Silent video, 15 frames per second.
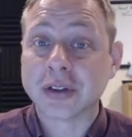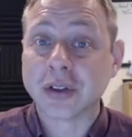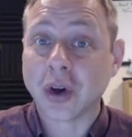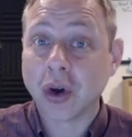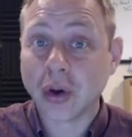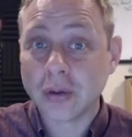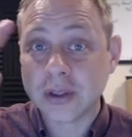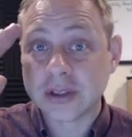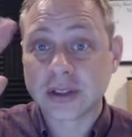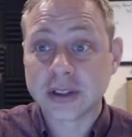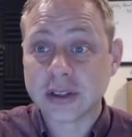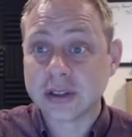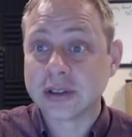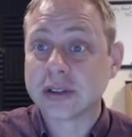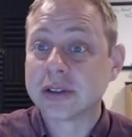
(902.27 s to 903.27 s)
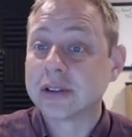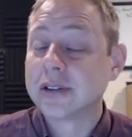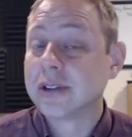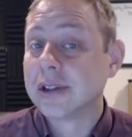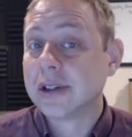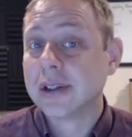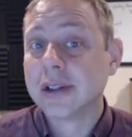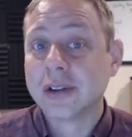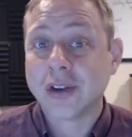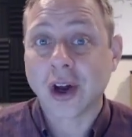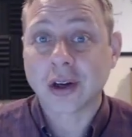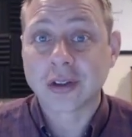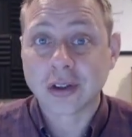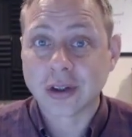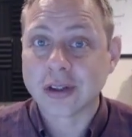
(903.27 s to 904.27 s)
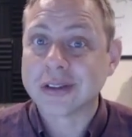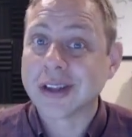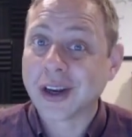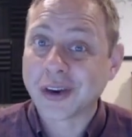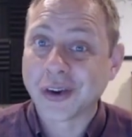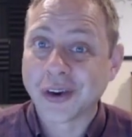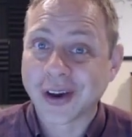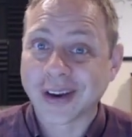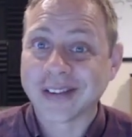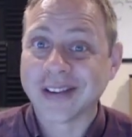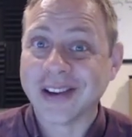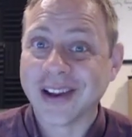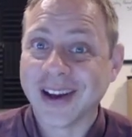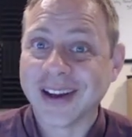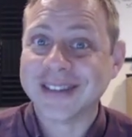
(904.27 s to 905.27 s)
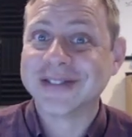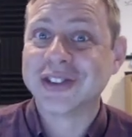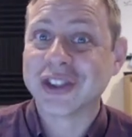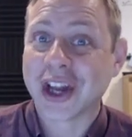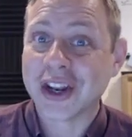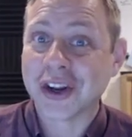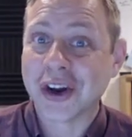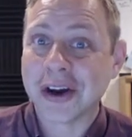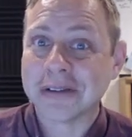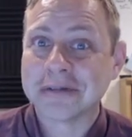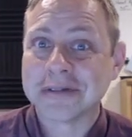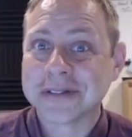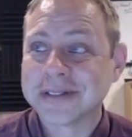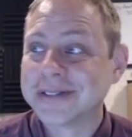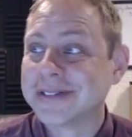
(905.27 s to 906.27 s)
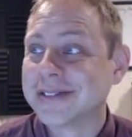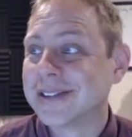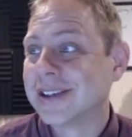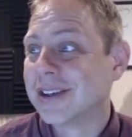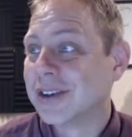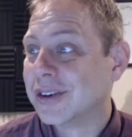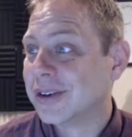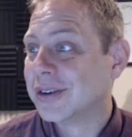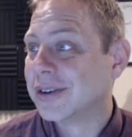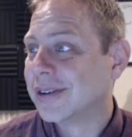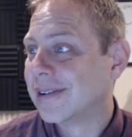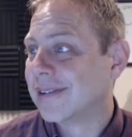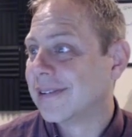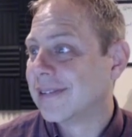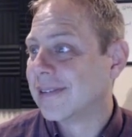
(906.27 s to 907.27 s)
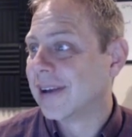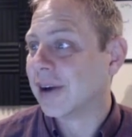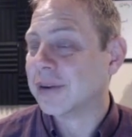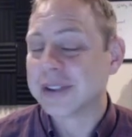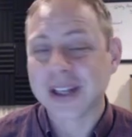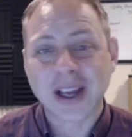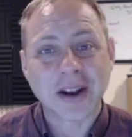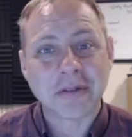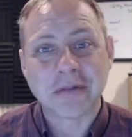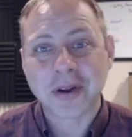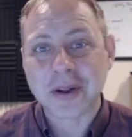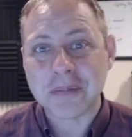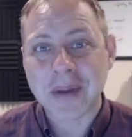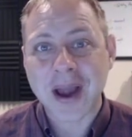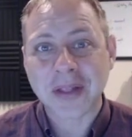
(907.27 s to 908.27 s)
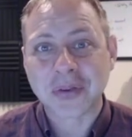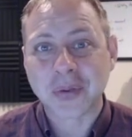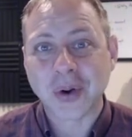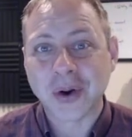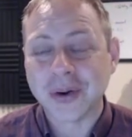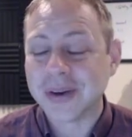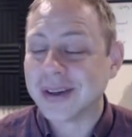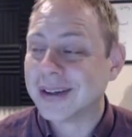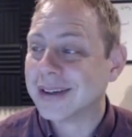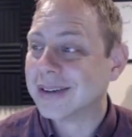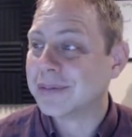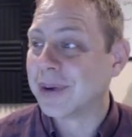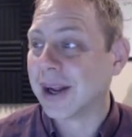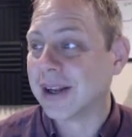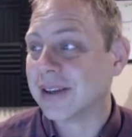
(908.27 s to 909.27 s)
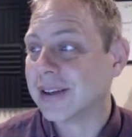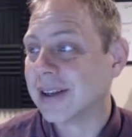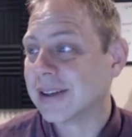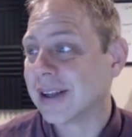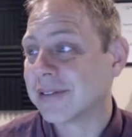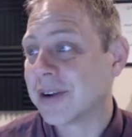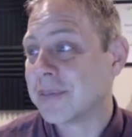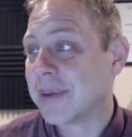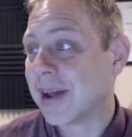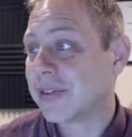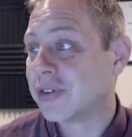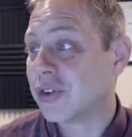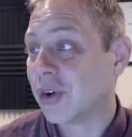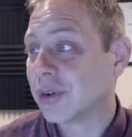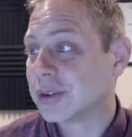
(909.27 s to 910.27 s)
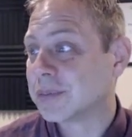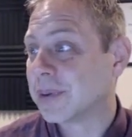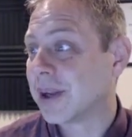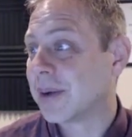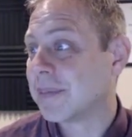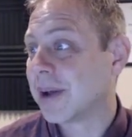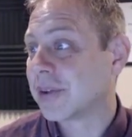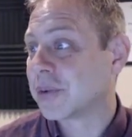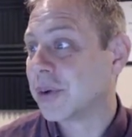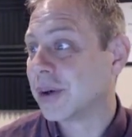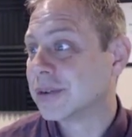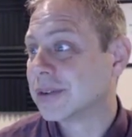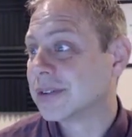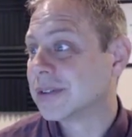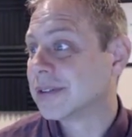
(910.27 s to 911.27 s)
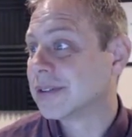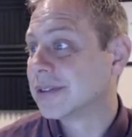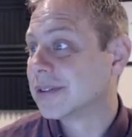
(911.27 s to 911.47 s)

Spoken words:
So this is Dr. Sergio Garcia signing off. I wish I had a funny math quote, but I've got math jokes, but not math quotes.